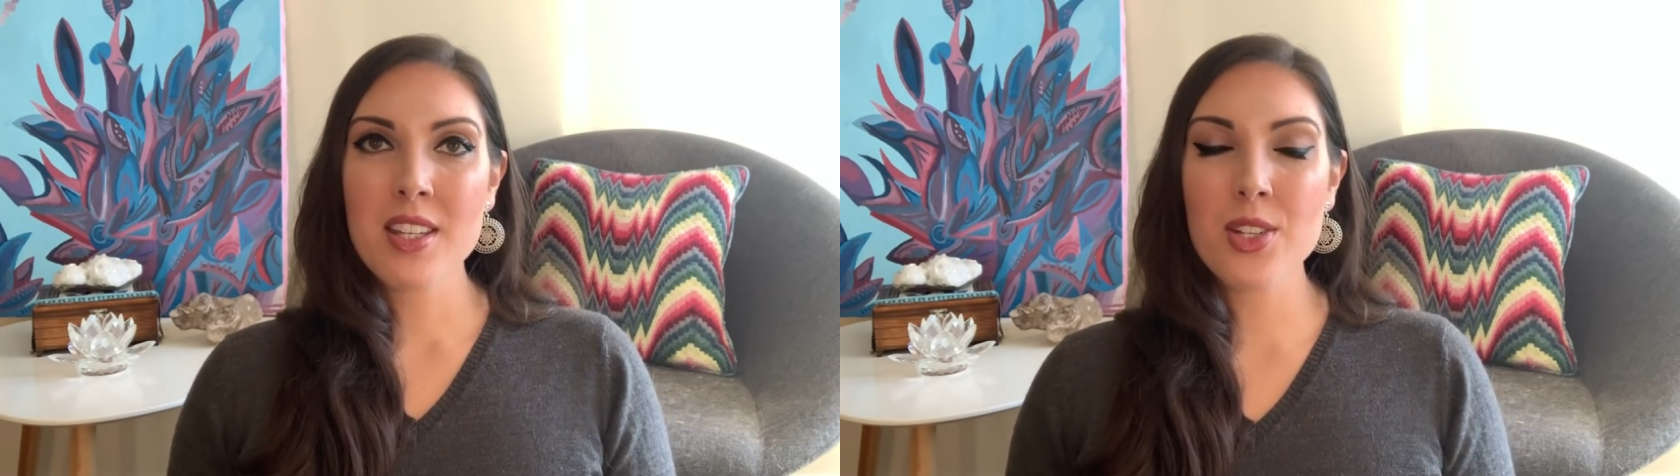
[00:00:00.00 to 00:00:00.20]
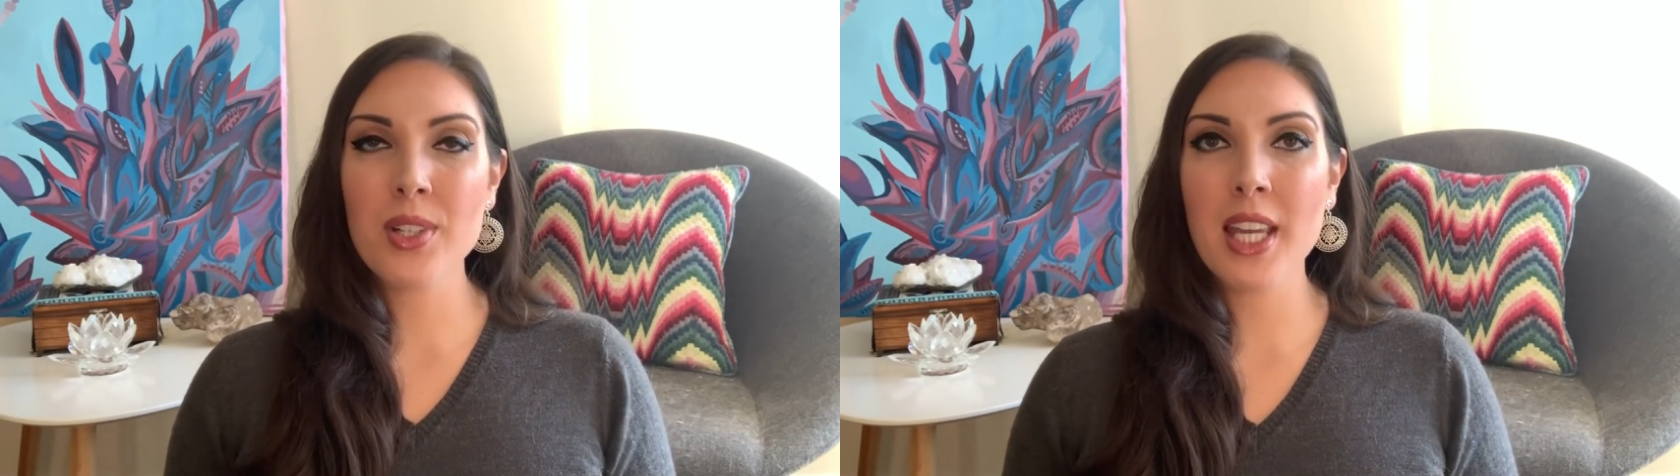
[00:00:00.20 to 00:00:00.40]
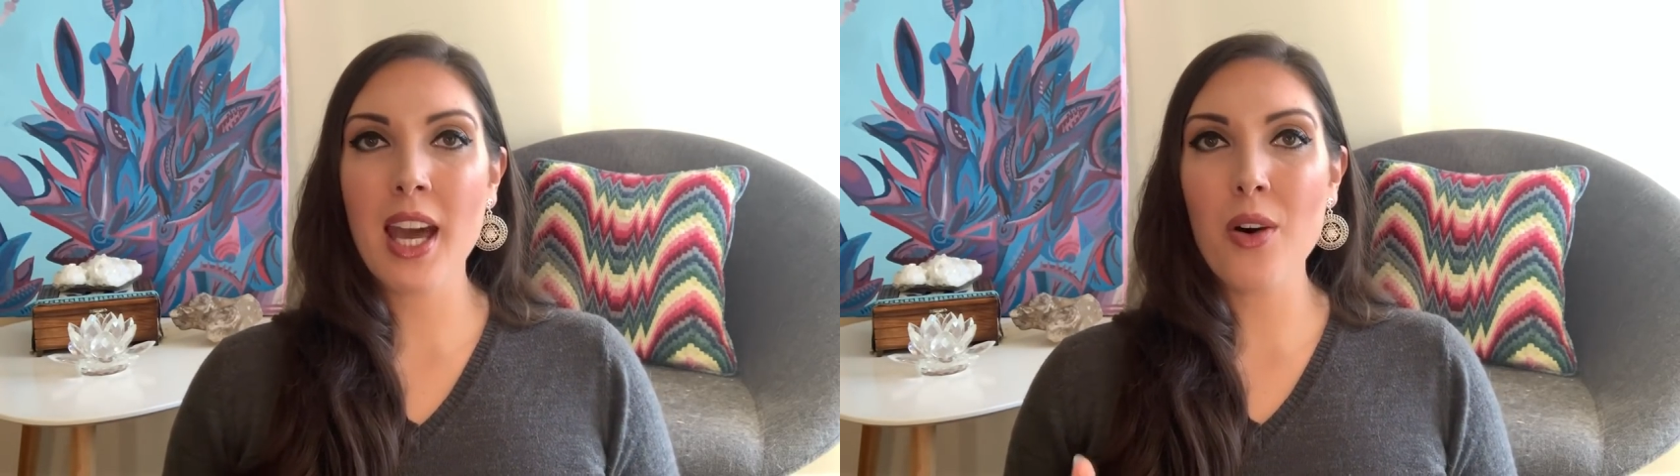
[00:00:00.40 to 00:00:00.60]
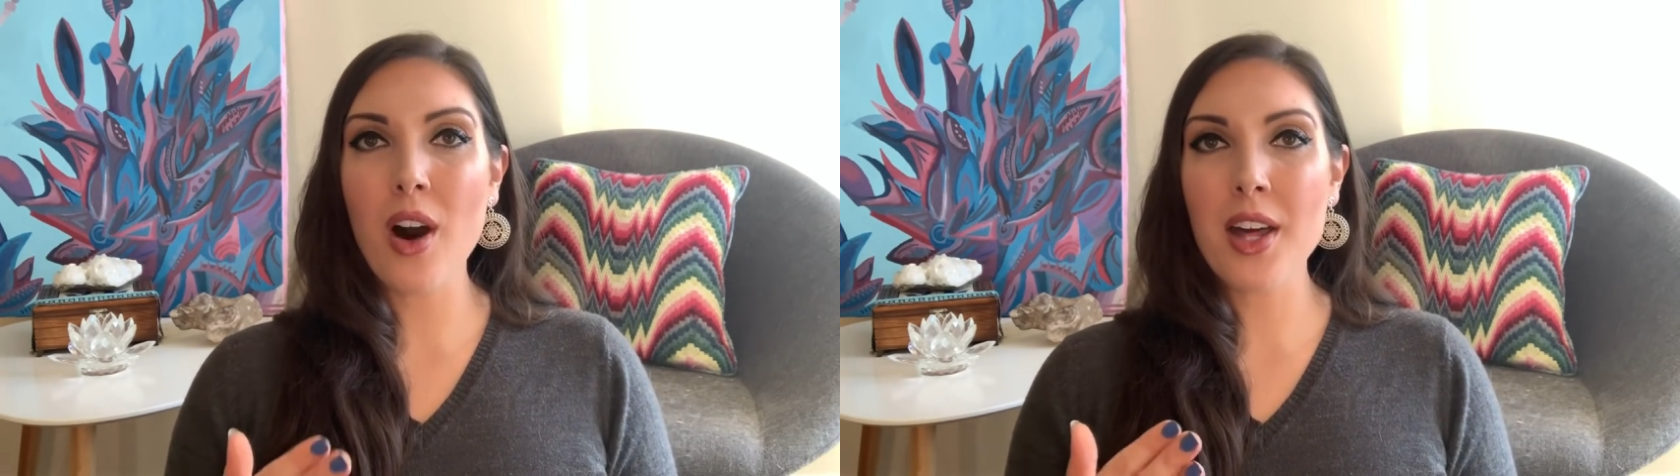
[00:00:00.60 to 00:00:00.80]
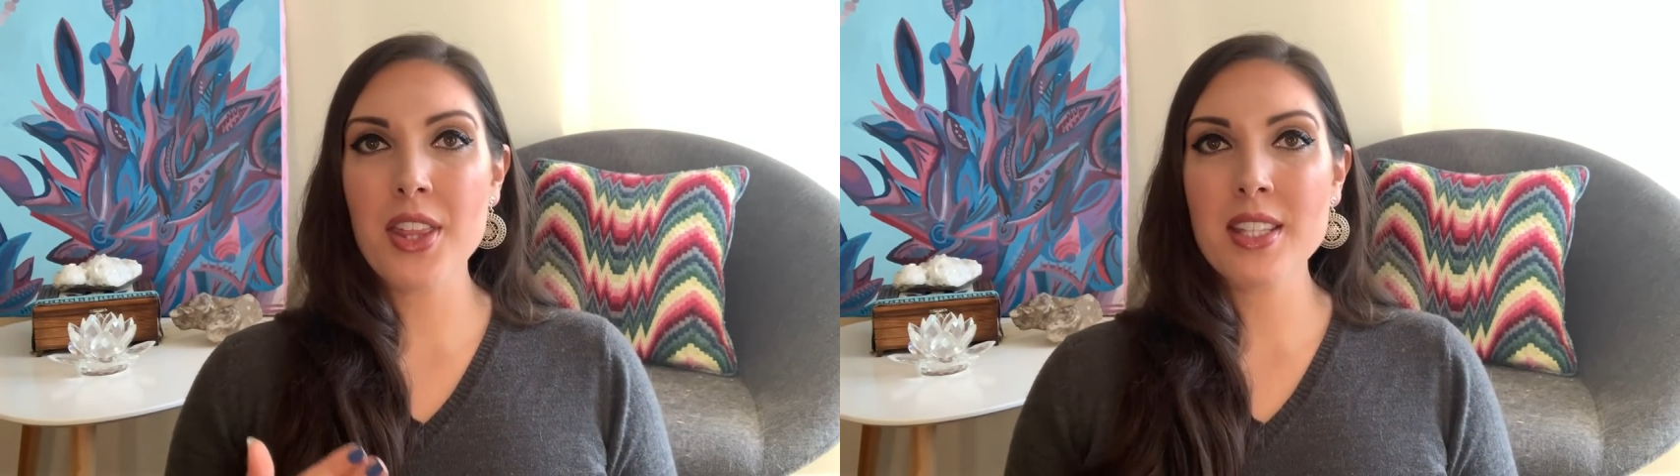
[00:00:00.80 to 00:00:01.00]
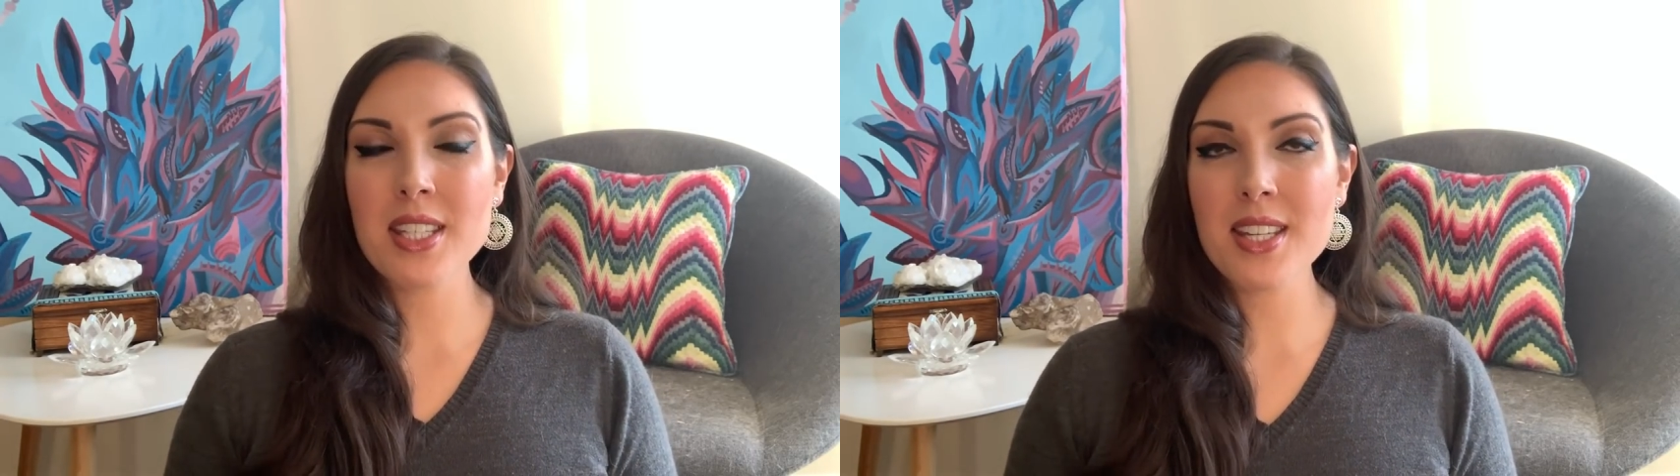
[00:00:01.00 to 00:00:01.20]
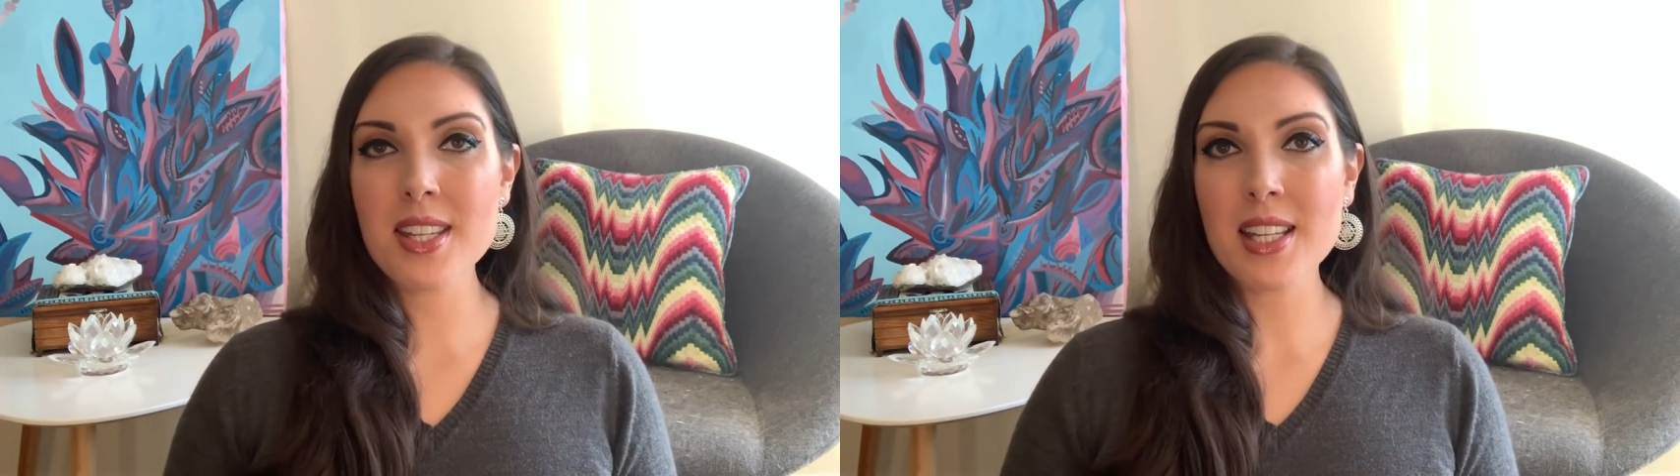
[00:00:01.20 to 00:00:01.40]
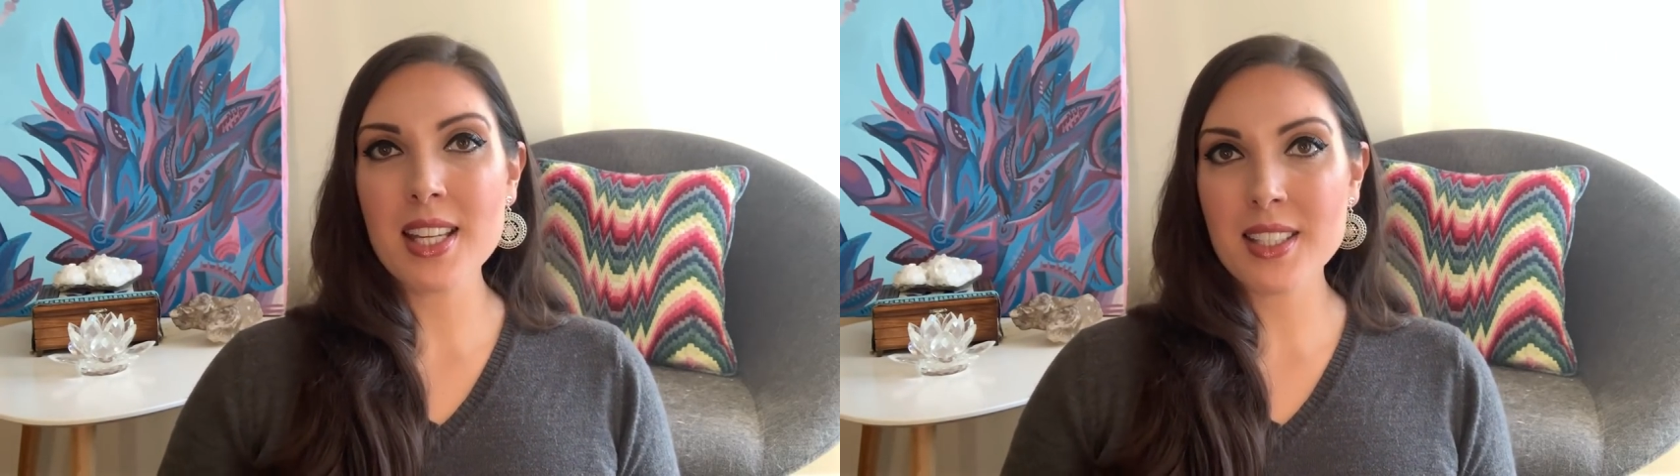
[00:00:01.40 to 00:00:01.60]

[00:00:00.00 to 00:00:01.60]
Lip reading: So anyhow, authenticity